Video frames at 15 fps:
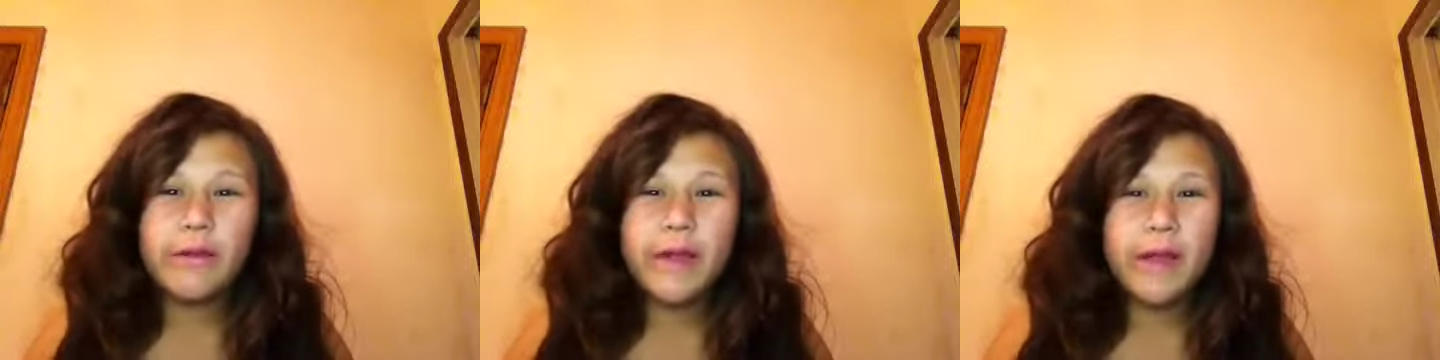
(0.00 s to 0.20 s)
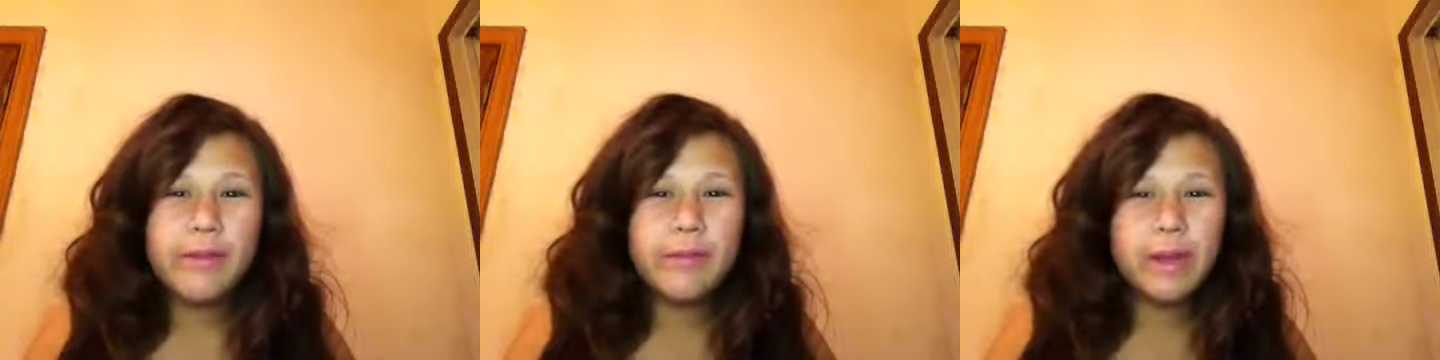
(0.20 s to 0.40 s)

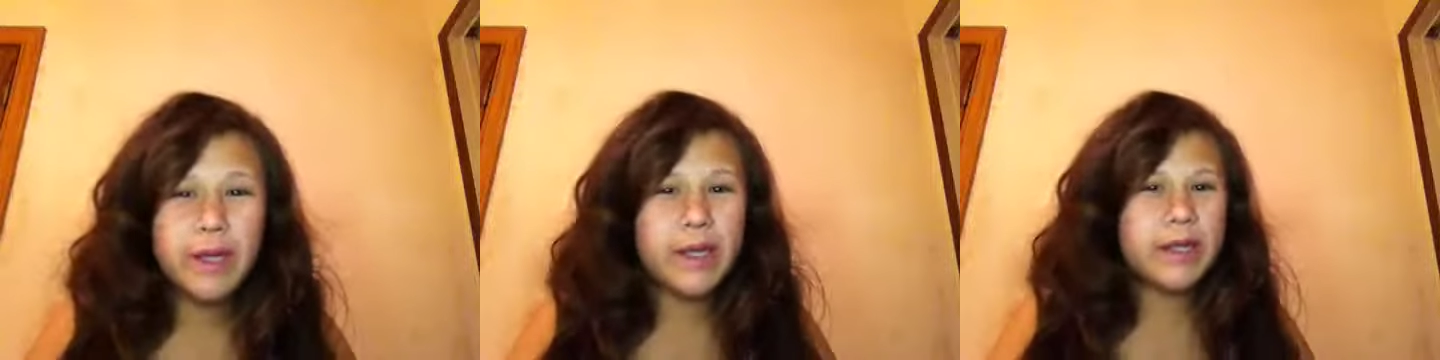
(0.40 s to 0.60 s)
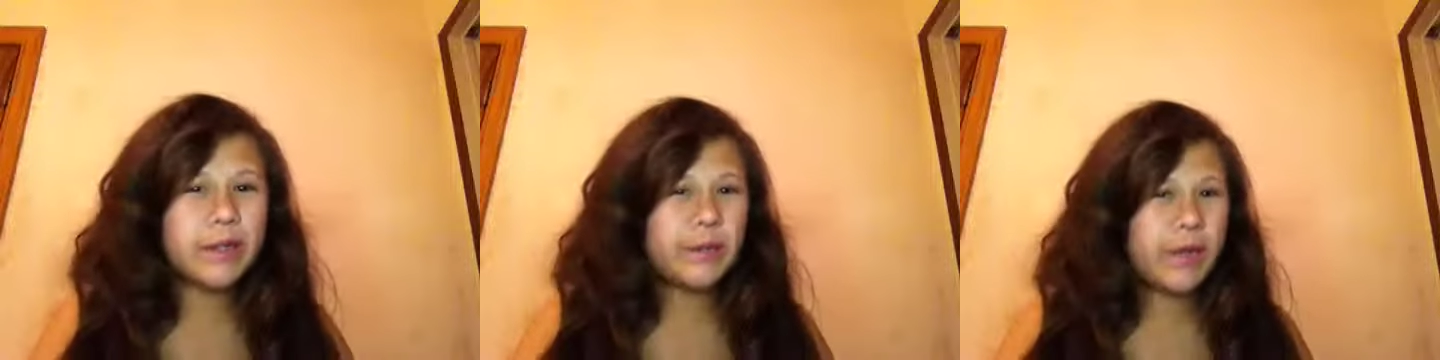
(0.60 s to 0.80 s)
of them
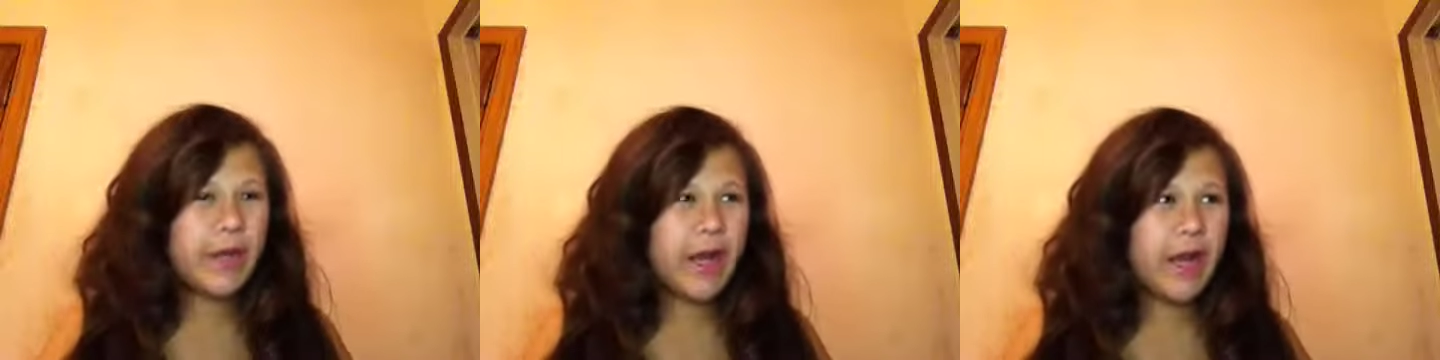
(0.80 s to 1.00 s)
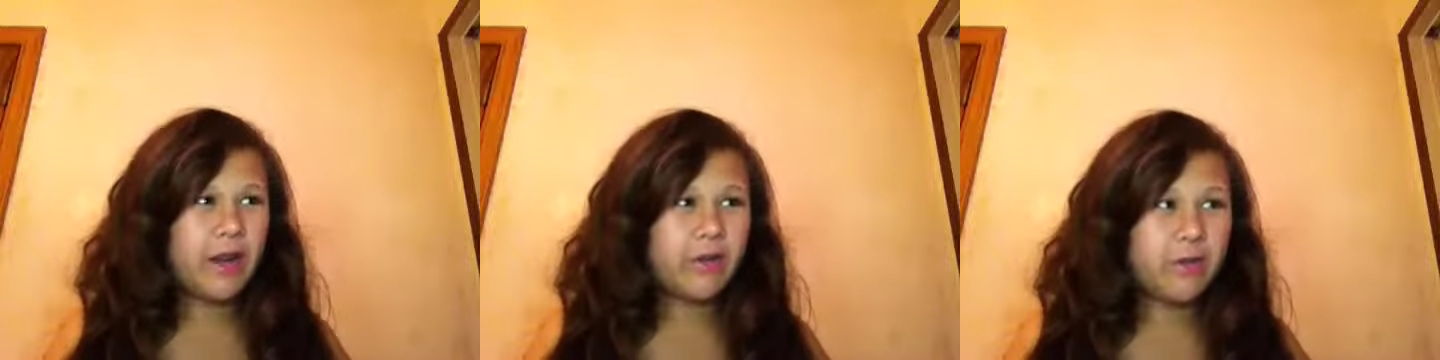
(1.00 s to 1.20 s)
because my
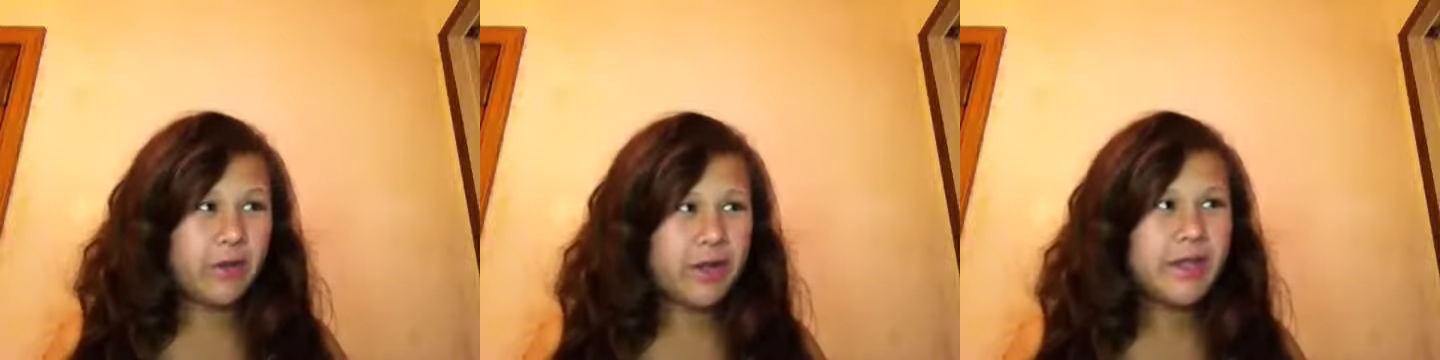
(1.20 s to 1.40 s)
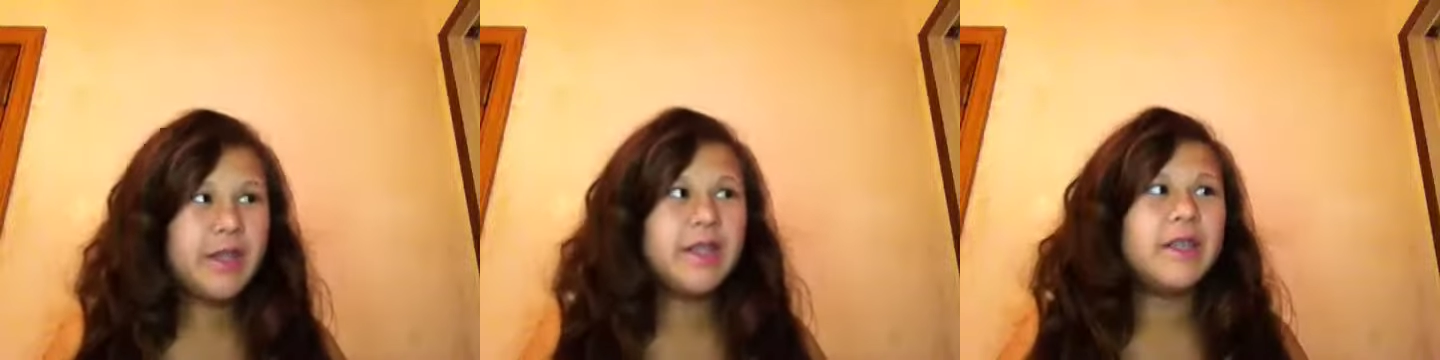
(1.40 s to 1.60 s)

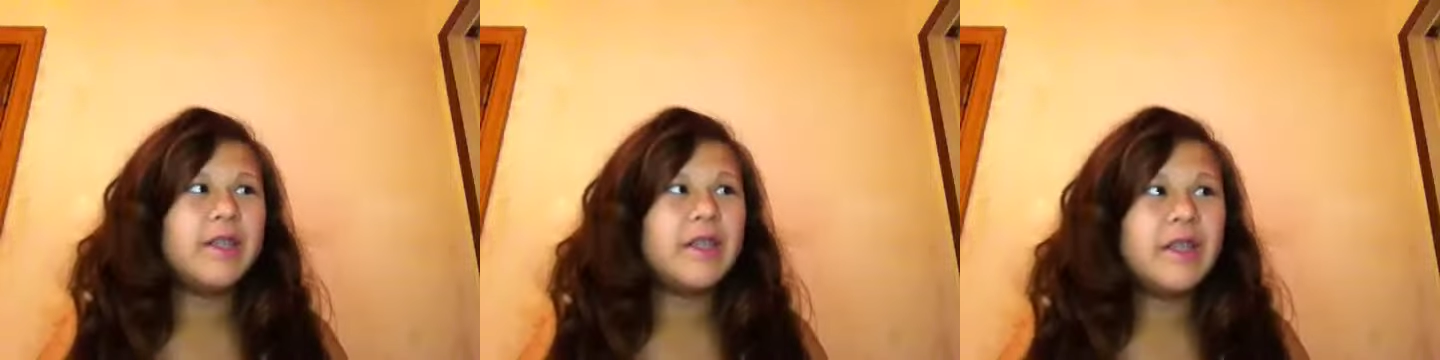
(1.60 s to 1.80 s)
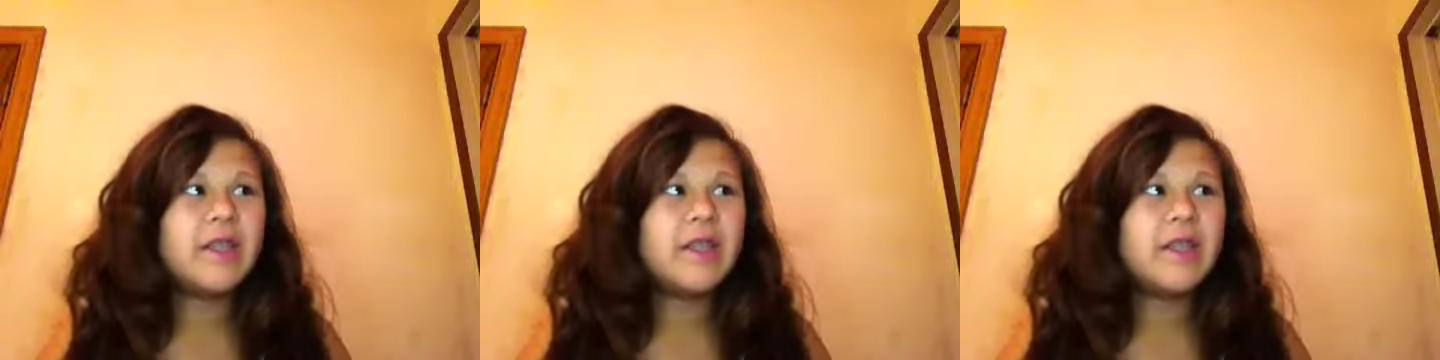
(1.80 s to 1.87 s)
camera